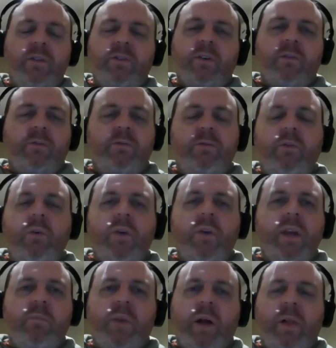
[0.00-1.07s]
It's like a
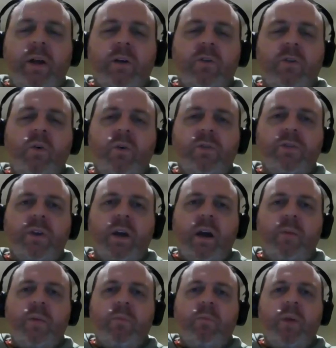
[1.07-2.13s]
4-year ballet course
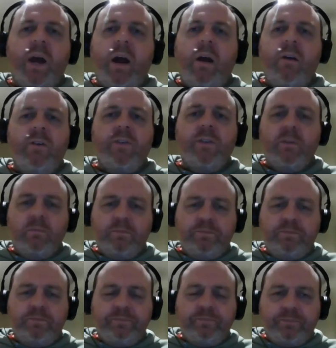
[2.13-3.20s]
up in Paris
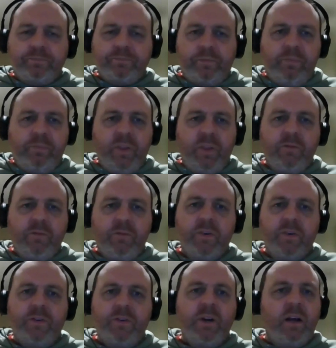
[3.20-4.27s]
for his
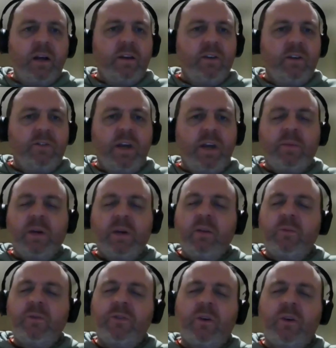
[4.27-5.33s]
daughter. Initially, Happy
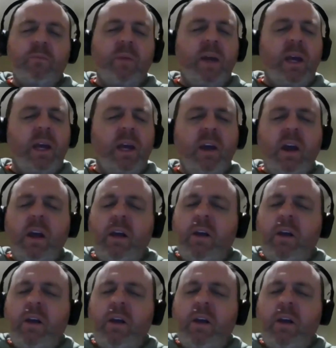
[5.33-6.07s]
Gilmore was like, man,